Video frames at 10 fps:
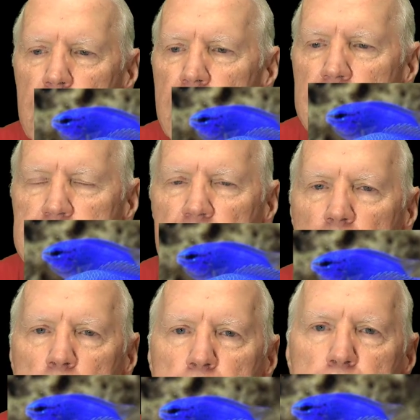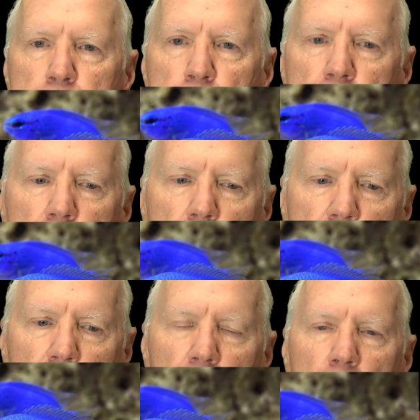It is a
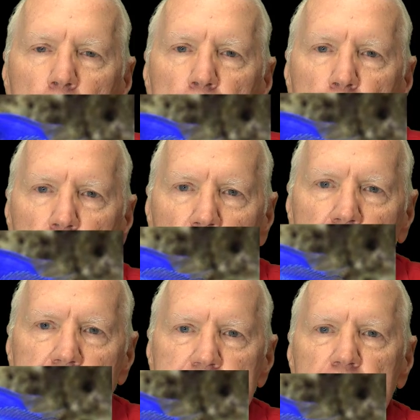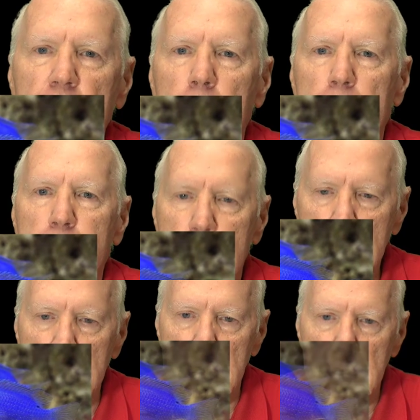brilliant, bright
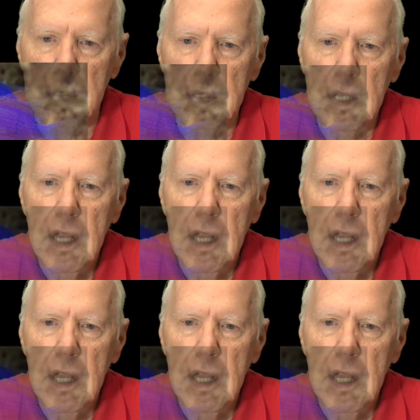blue,